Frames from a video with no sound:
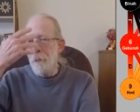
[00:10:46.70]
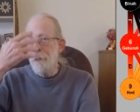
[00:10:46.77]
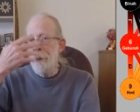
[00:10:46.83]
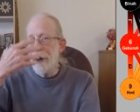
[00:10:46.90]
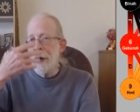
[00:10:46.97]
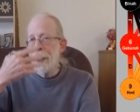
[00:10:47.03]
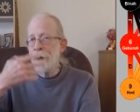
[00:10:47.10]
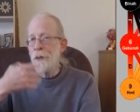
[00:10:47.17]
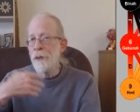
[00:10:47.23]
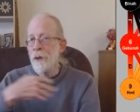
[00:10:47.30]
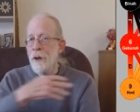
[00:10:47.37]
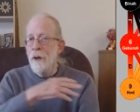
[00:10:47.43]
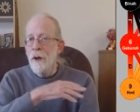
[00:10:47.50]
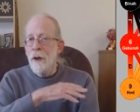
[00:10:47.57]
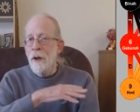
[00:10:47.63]
Beth
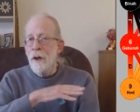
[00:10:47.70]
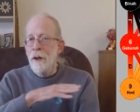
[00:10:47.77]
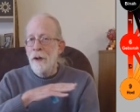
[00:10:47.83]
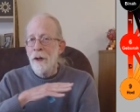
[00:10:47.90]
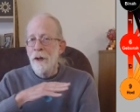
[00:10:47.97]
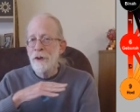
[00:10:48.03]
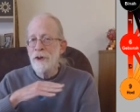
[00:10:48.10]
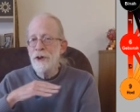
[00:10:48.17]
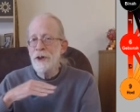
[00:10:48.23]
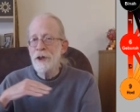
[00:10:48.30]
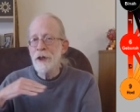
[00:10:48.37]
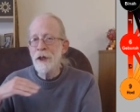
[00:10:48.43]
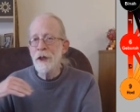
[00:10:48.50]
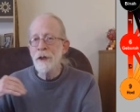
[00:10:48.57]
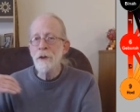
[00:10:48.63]

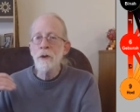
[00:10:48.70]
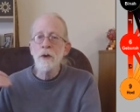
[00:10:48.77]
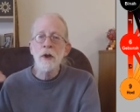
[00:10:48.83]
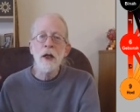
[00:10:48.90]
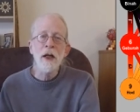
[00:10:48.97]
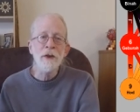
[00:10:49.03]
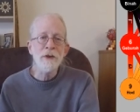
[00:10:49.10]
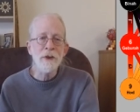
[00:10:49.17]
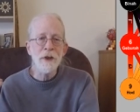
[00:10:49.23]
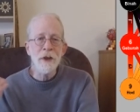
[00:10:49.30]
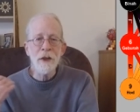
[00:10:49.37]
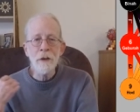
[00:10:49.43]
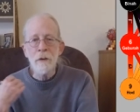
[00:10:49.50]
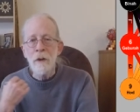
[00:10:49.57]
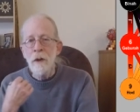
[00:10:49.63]
Shin
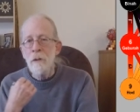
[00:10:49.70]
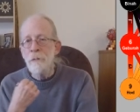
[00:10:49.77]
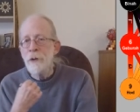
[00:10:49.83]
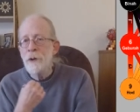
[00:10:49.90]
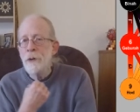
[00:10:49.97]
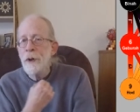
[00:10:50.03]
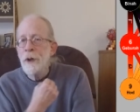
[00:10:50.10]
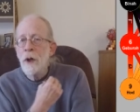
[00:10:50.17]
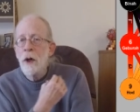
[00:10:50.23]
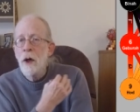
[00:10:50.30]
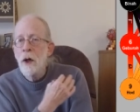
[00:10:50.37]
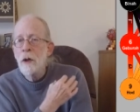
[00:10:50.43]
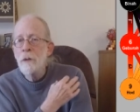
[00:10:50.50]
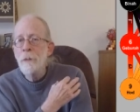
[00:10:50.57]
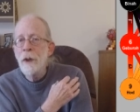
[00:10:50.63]
crossing between
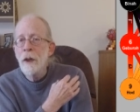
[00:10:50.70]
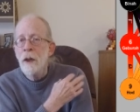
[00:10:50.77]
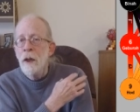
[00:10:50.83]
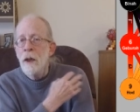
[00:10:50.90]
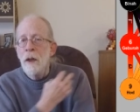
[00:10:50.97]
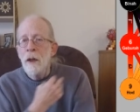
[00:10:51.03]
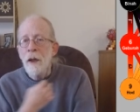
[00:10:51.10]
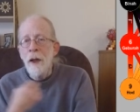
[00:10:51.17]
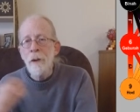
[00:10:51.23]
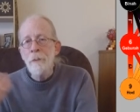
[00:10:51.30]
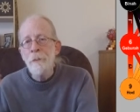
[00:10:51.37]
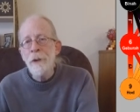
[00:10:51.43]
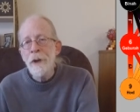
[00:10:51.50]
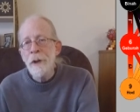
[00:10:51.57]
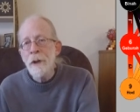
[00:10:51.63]
Hokma
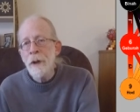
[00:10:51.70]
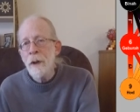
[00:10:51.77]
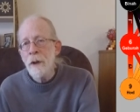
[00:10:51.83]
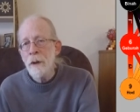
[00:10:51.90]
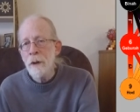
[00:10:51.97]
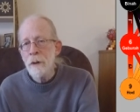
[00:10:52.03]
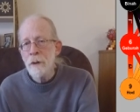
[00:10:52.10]
and Bina